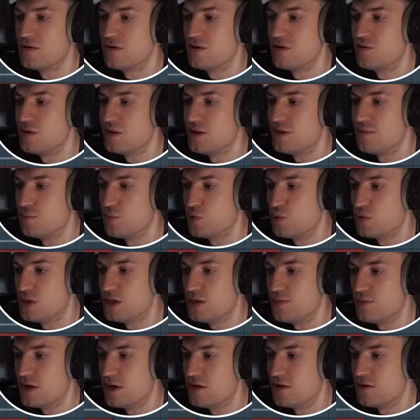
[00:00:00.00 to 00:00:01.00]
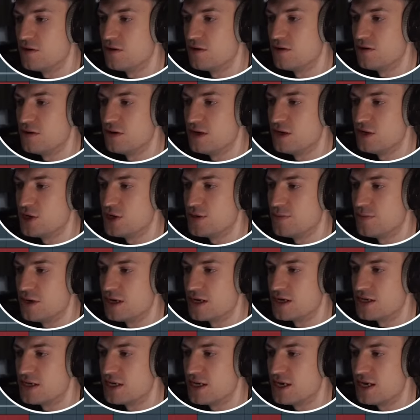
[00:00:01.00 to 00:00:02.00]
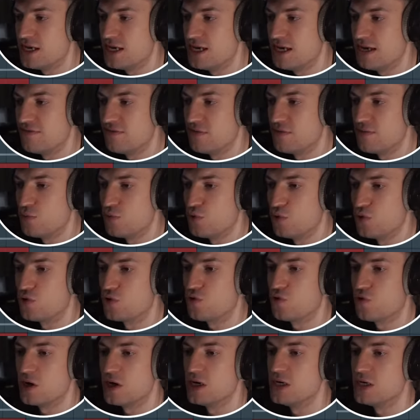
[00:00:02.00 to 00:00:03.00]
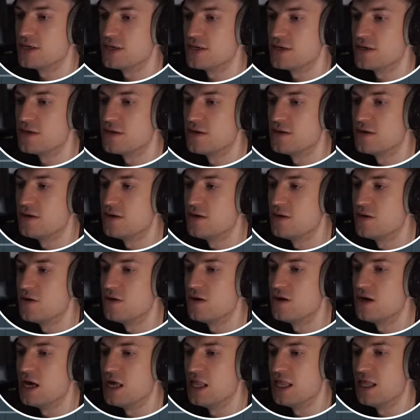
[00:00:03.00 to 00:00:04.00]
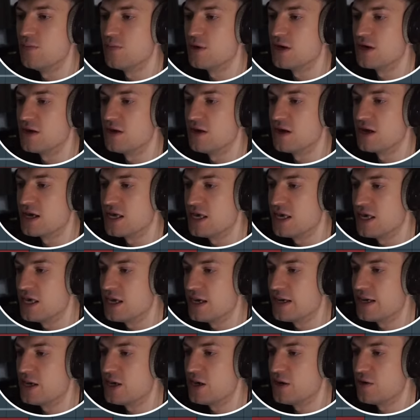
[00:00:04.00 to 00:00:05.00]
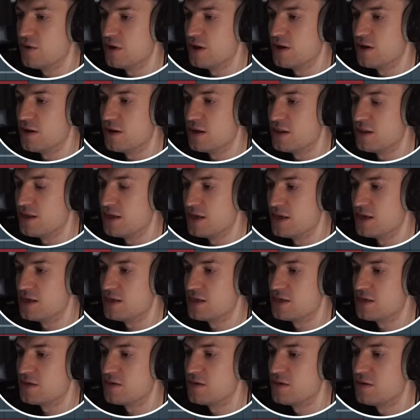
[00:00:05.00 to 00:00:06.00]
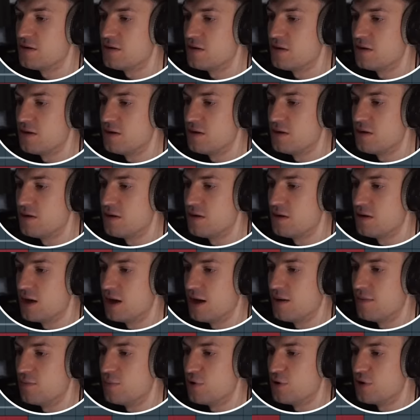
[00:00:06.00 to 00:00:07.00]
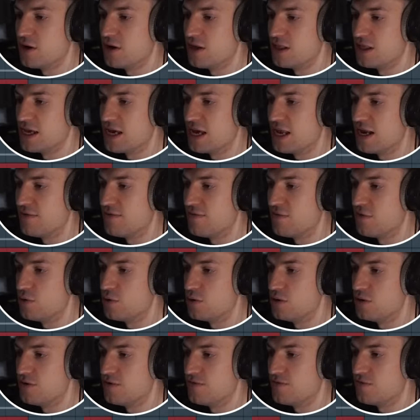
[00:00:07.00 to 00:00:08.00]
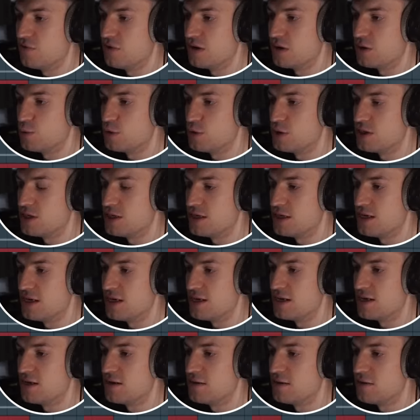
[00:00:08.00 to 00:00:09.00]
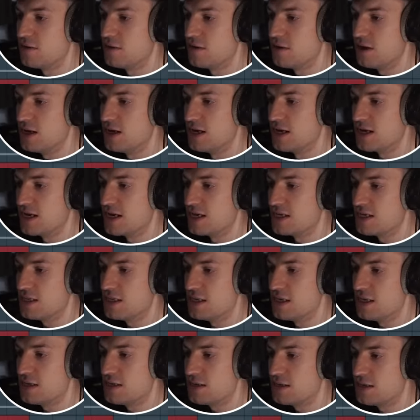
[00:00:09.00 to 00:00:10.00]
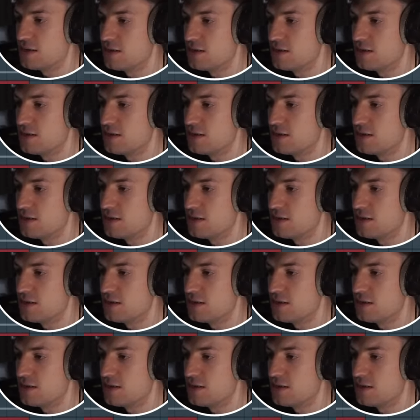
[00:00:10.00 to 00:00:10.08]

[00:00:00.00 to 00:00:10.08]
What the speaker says: the multiband on, it just makes it even more crazy. And then we can like EQ it like this and put like the LFO on the frequency, and it gets this.